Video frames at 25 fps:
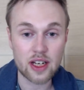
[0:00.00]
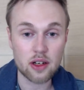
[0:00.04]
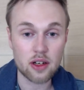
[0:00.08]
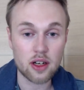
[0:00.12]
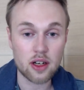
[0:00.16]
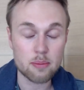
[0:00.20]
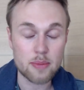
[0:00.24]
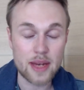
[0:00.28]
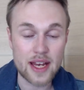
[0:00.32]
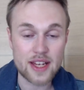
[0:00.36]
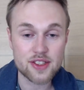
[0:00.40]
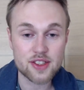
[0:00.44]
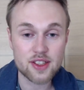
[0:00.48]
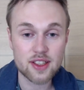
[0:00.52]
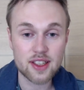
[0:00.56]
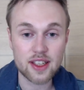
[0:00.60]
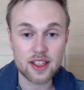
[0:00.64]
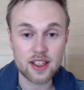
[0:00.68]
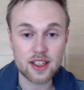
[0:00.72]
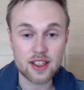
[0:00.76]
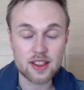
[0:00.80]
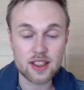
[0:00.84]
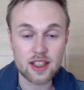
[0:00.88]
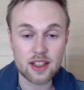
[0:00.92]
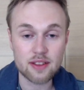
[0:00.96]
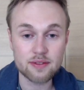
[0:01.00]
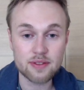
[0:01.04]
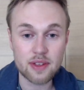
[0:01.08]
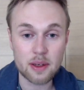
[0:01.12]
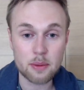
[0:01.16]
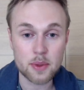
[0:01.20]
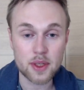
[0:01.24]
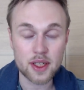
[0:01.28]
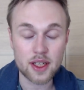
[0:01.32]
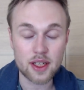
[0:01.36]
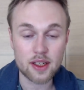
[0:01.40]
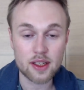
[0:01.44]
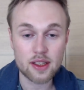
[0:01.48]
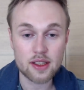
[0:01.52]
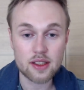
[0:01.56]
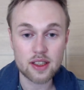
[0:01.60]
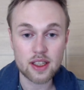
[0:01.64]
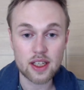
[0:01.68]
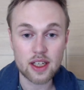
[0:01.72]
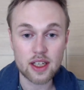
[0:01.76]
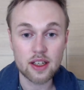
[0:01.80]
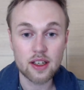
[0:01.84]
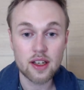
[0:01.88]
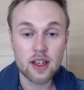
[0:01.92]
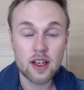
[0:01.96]
around masculinity and
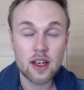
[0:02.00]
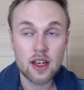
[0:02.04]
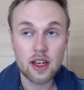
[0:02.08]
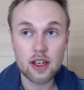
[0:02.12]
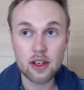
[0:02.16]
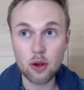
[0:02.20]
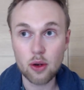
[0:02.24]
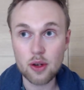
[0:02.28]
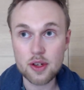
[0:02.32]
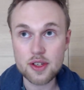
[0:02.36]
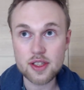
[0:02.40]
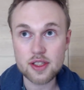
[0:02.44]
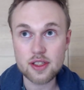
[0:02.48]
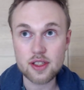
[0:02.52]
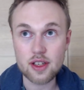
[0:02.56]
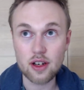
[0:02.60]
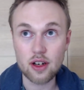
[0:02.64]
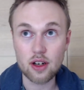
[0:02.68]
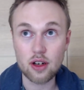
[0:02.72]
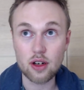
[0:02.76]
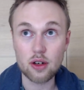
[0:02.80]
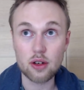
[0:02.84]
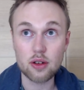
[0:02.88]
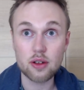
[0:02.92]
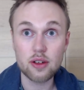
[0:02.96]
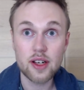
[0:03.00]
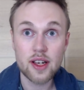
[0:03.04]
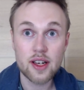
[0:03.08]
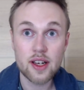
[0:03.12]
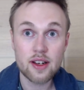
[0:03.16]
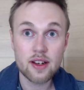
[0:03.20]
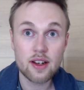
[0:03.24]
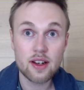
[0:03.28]
femininity and also